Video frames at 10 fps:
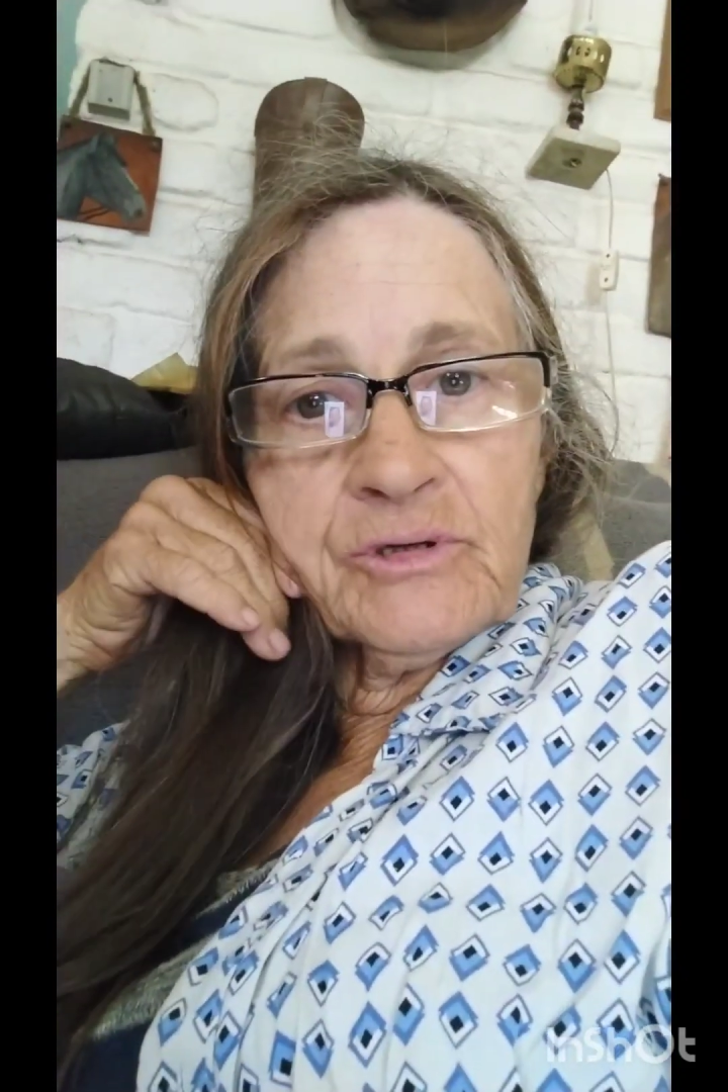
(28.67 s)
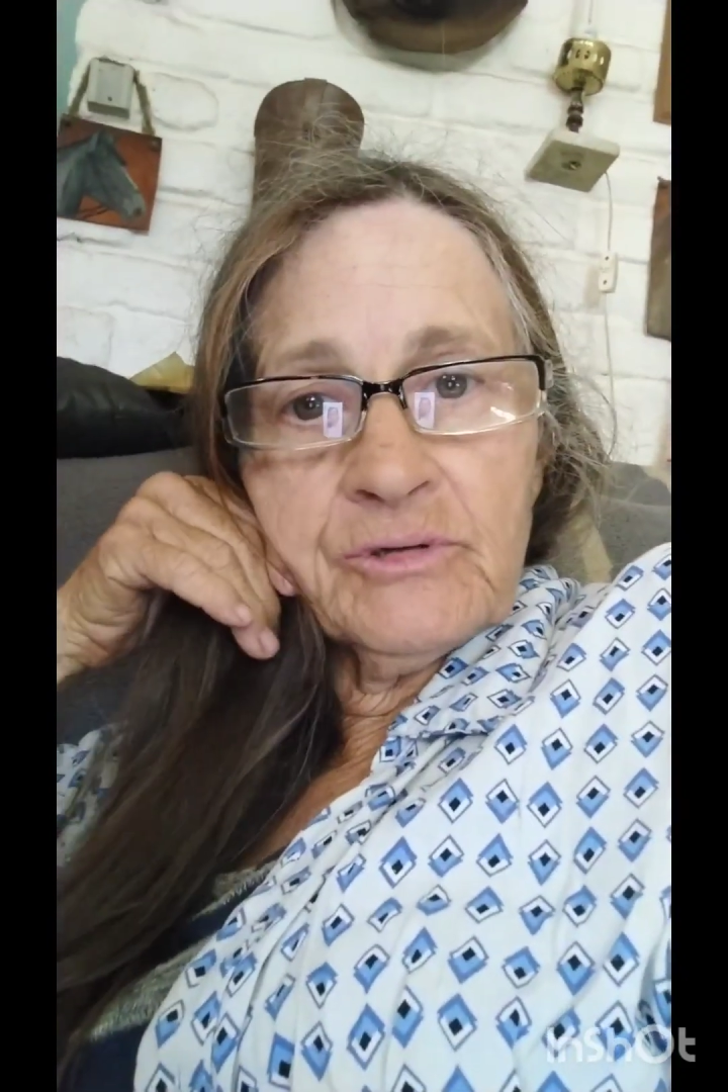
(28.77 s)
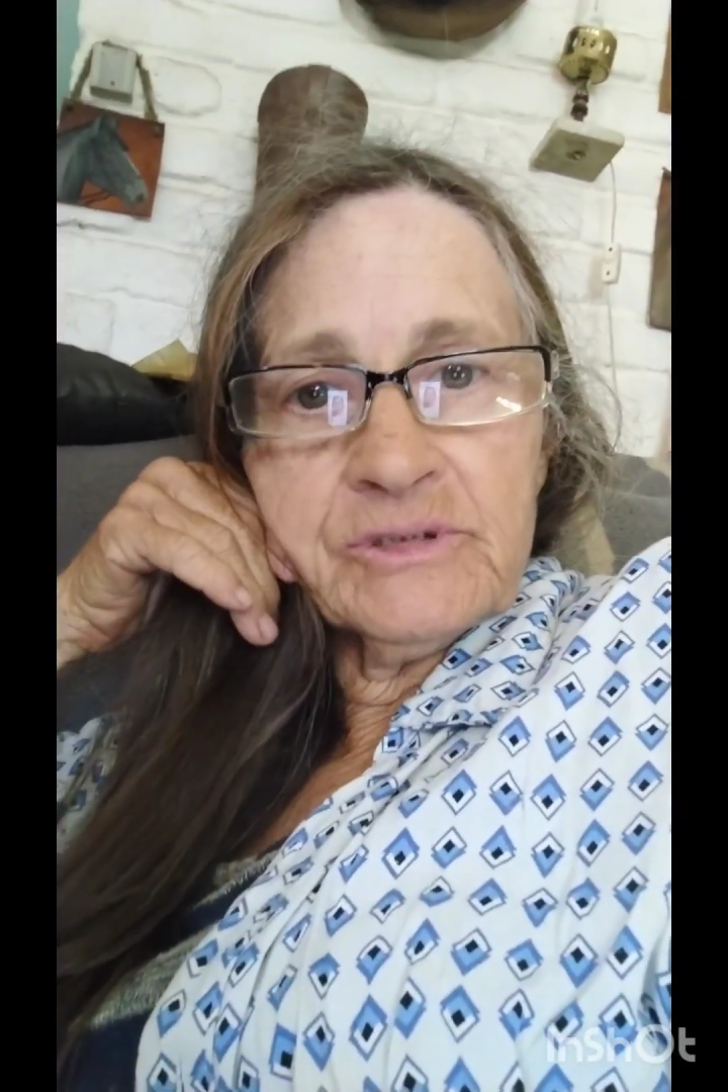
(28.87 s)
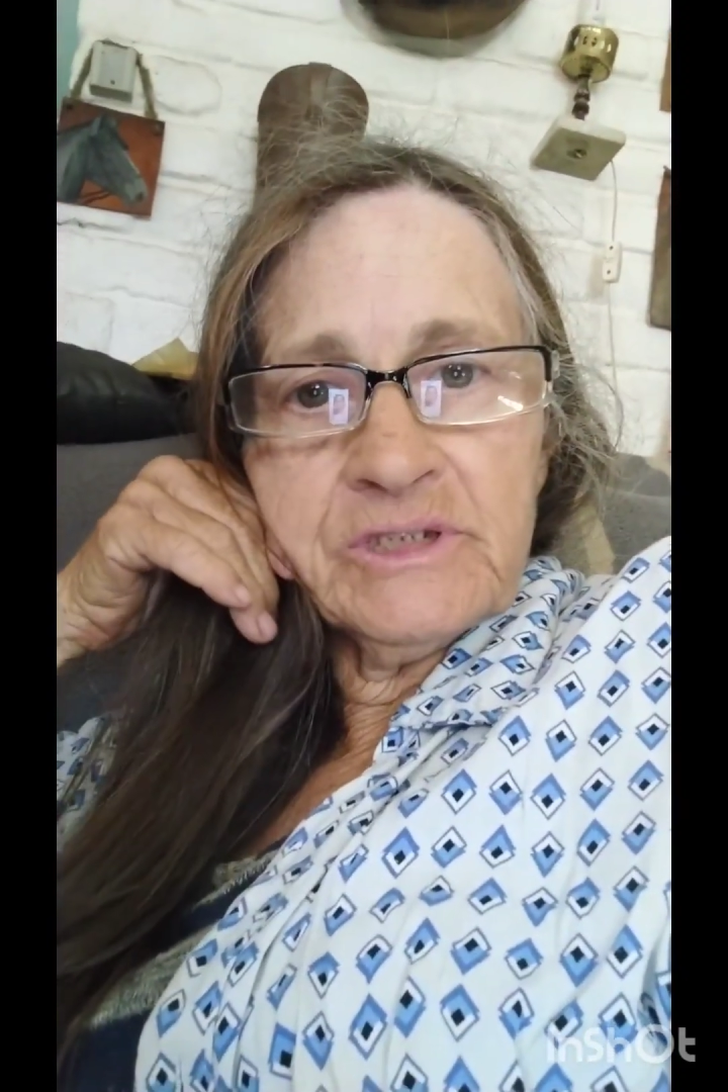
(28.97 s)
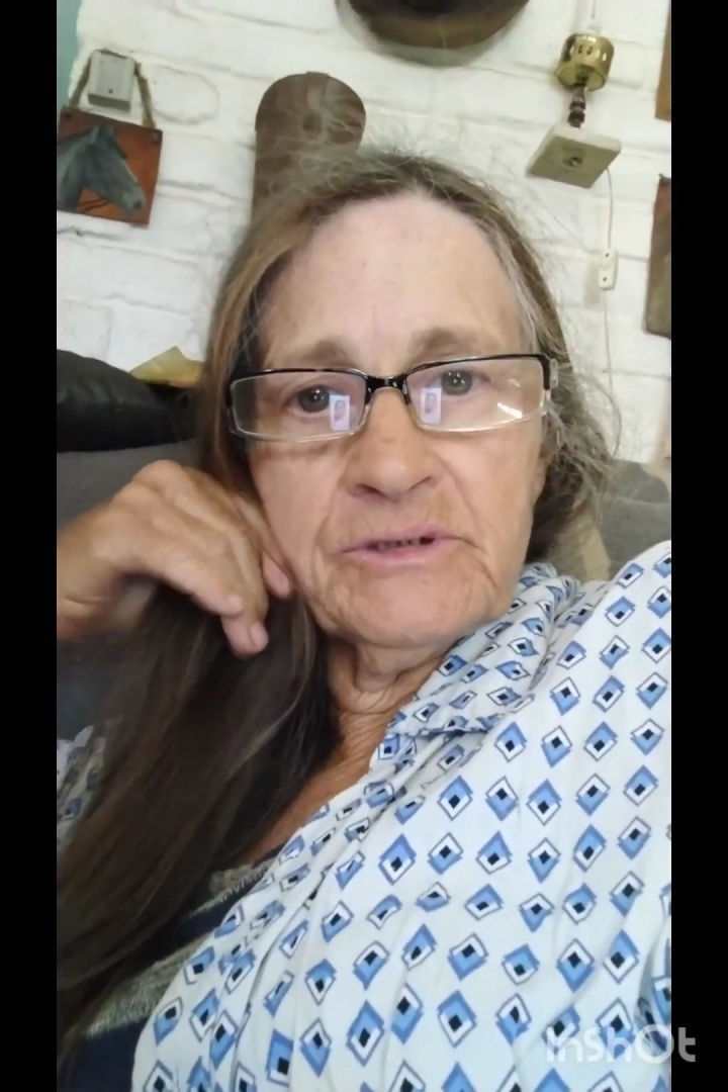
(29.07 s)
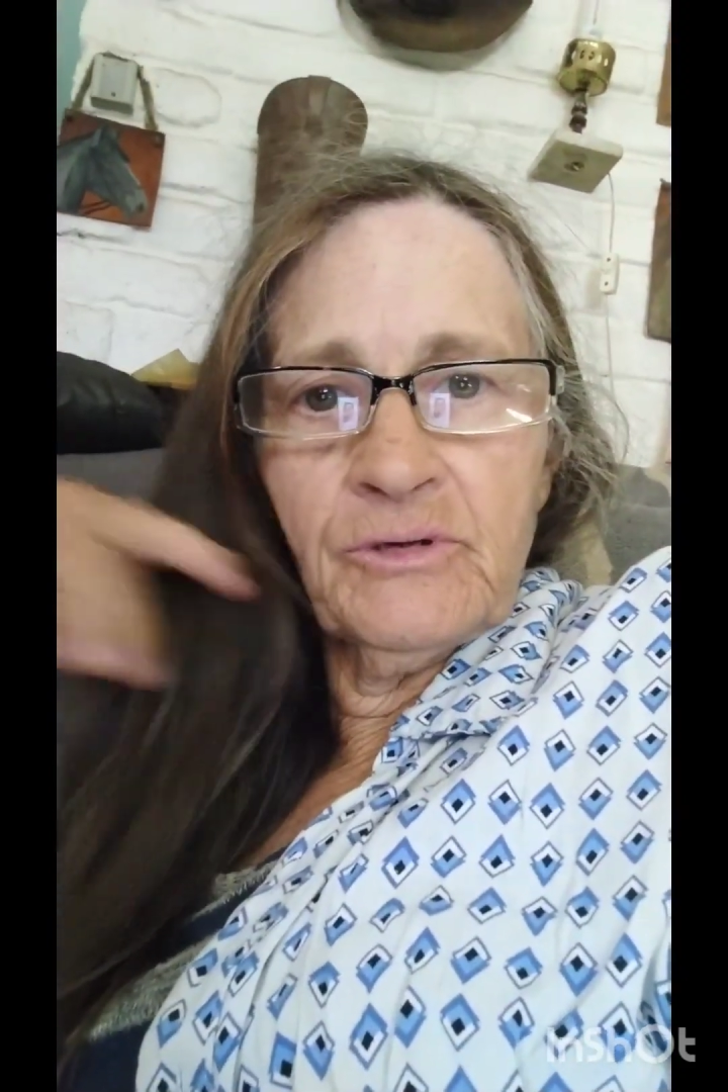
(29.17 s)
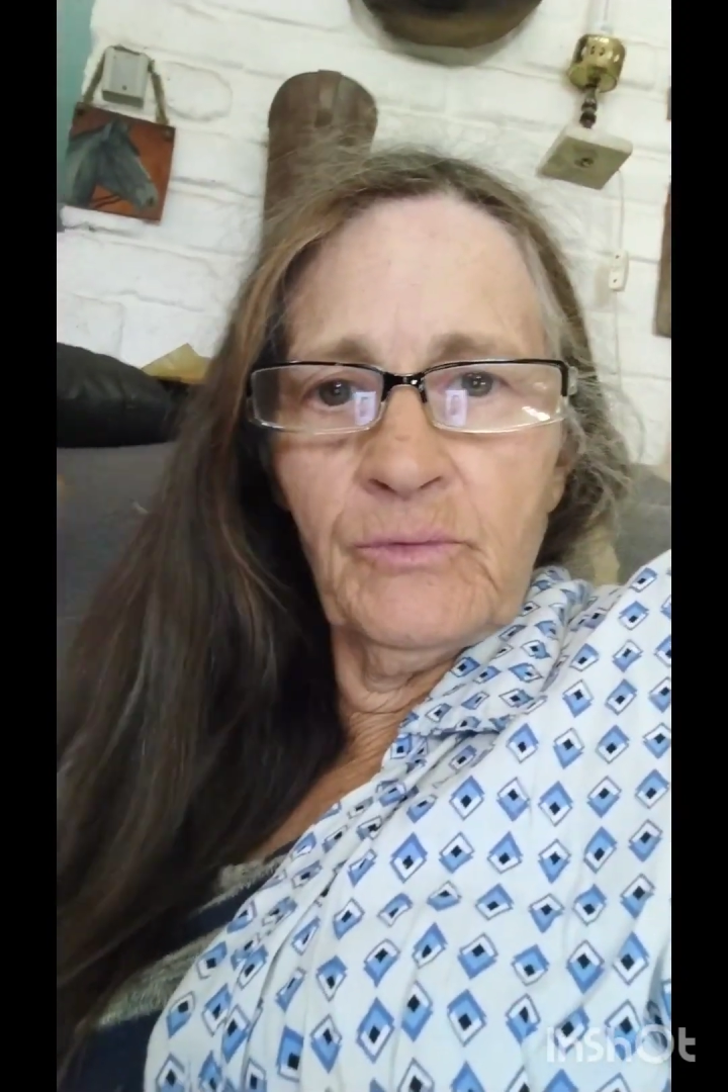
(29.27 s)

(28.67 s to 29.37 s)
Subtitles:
continue